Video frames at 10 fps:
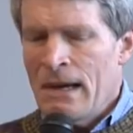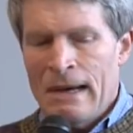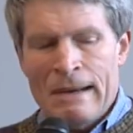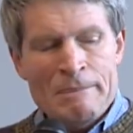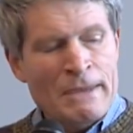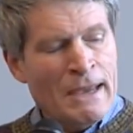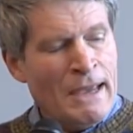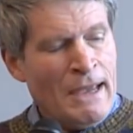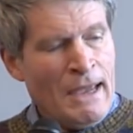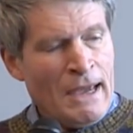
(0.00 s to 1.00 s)
Um,
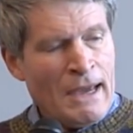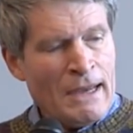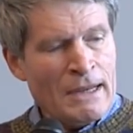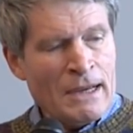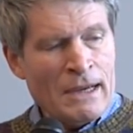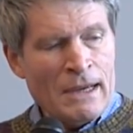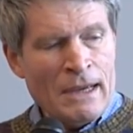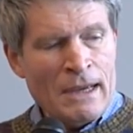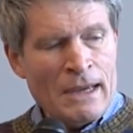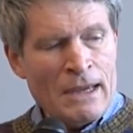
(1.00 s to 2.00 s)
and, uh,
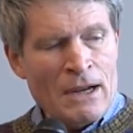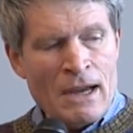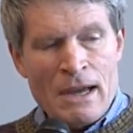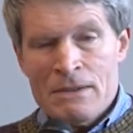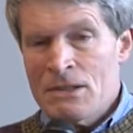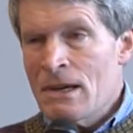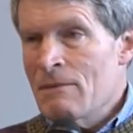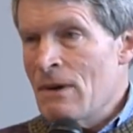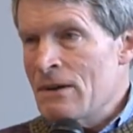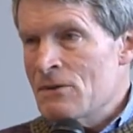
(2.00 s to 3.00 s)
eh, you know, I have to say
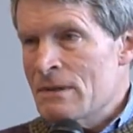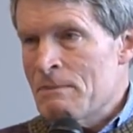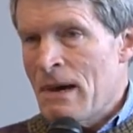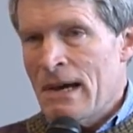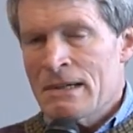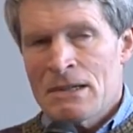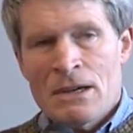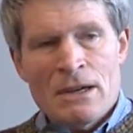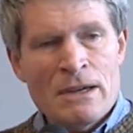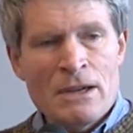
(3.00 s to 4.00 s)
in retrospect,
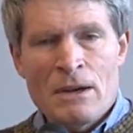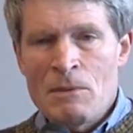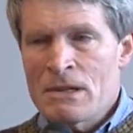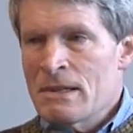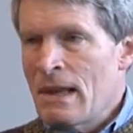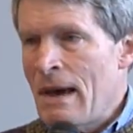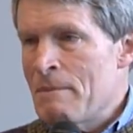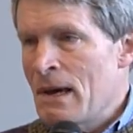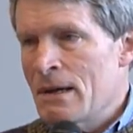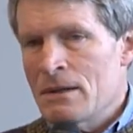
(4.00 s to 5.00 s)
uh, you know, it wasn't
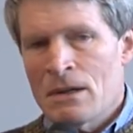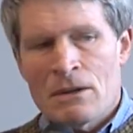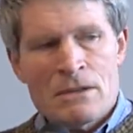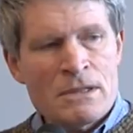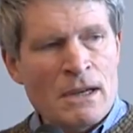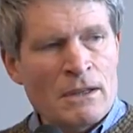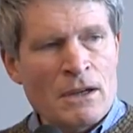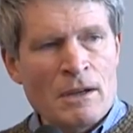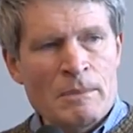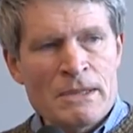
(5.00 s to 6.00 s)
that bad a deal to sell the
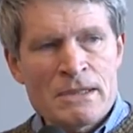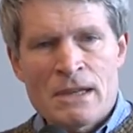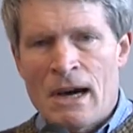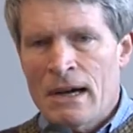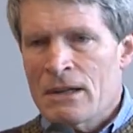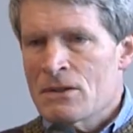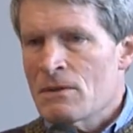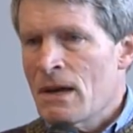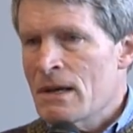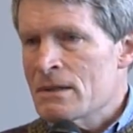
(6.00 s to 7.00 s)
Goldman stock in
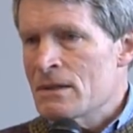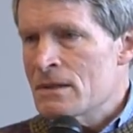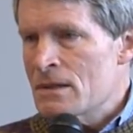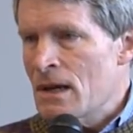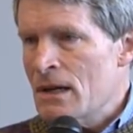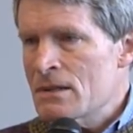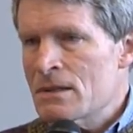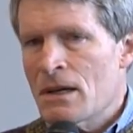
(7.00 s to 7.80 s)
2006.